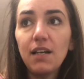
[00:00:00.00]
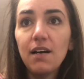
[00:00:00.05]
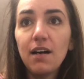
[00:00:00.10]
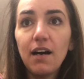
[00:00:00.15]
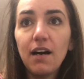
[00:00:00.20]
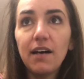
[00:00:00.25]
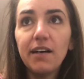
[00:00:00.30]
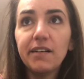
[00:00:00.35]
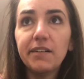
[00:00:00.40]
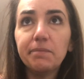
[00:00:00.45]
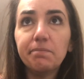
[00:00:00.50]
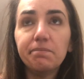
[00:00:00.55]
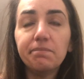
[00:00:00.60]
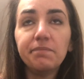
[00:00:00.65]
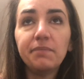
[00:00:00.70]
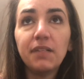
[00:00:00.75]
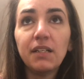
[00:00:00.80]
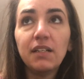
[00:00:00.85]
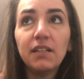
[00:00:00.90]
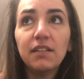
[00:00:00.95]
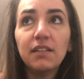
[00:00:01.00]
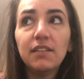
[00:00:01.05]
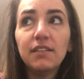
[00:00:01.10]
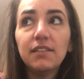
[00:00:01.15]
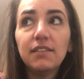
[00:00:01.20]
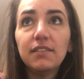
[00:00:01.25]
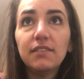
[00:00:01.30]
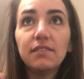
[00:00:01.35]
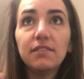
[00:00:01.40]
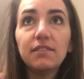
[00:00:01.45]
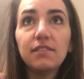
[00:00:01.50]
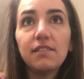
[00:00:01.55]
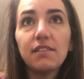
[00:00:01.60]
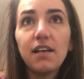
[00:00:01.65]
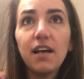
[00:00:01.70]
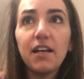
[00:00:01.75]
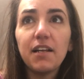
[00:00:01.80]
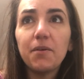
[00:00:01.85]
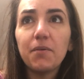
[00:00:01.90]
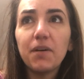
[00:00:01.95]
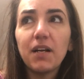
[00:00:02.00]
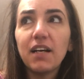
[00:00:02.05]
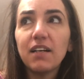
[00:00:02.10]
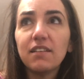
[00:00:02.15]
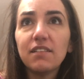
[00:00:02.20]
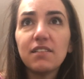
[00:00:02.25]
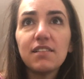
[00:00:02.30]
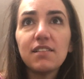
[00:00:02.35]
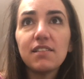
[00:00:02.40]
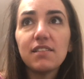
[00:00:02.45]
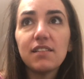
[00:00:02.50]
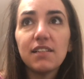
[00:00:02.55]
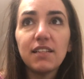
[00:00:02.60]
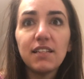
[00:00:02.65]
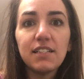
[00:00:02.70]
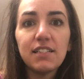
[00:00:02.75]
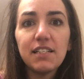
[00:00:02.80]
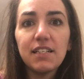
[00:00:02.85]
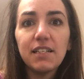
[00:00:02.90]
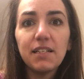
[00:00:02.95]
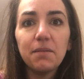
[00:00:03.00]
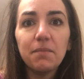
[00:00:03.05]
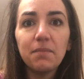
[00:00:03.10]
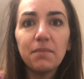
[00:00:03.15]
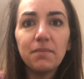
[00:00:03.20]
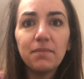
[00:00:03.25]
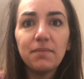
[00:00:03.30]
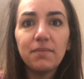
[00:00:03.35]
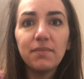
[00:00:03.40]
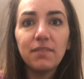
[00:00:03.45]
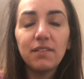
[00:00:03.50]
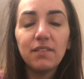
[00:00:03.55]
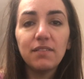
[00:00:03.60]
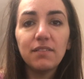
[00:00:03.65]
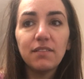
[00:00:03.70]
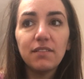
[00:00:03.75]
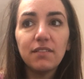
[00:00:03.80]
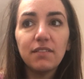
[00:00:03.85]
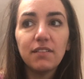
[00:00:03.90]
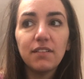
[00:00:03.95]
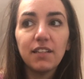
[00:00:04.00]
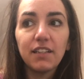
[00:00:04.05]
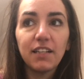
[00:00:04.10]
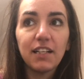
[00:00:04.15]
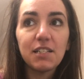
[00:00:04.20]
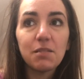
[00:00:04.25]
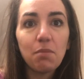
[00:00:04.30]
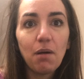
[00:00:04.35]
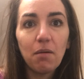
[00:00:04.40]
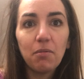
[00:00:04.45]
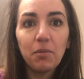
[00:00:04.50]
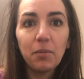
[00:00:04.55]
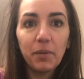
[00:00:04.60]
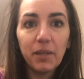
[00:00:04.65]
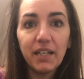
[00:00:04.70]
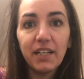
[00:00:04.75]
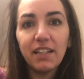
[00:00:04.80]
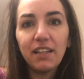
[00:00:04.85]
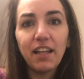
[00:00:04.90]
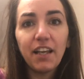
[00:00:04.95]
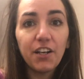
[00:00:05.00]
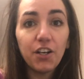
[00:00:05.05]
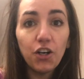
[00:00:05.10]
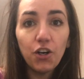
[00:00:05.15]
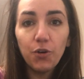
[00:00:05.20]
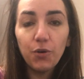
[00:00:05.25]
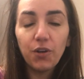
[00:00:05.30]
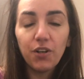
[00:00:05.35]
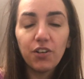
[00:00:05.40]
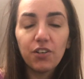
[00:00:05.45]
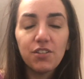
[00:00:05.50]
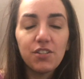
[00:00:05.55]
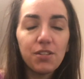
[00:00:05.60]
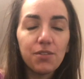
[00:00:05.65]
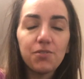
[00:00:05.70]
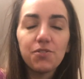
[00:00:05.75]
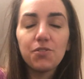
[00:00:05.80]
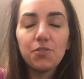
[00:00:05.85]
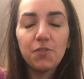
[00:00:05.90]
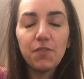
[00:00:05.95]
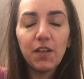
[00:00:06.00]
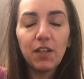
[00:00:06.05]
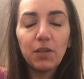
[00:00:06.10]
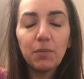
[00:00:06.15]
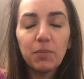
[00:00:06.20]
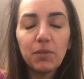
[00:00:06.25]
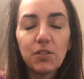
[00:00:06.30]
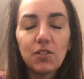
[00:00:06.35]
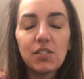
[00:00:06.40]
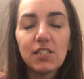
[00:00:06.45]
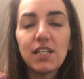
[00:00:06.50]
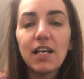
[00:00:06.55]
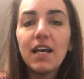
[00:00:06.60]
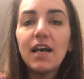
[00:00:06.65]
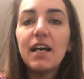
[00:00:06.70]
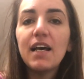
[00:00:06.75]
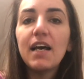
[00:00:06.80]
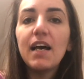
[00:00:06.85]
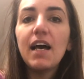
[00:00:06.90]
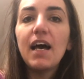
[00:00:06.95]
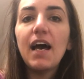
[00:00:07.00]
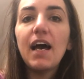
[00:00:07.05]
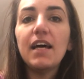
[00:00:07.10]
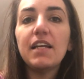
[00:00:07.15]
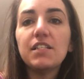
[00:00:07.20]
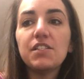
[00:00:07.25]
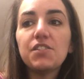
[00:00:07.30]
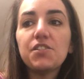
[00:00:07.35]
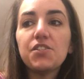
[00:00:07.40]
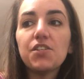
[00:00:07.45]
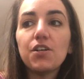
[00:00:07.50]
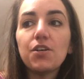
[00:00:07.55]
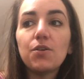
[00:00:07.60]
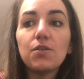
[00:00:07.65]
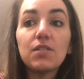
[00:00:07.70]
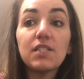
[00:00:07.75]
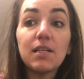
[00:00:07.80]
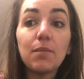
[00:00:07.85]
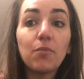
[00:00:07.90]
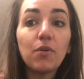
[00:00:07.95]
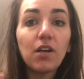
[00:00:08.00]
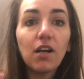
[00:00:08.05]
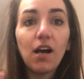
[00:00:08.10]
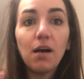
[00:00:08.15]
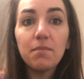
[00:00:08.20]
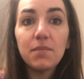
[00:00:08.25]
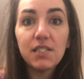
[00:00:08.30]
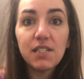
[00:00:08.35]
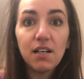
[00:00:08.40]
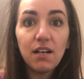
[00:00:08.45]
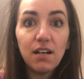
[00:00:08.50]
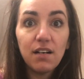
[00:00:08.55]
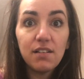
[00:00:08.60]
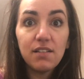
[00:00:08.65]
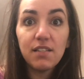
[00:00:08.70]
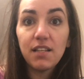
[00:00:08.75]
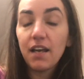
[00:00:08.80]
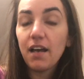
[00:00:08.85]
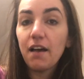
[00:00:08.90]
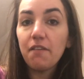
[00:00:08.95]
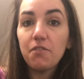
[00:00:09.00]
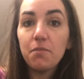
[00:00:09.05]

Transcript: anyone else in the team? I think that's probably it, like coders, those are developers. And so someone comes to us, they have a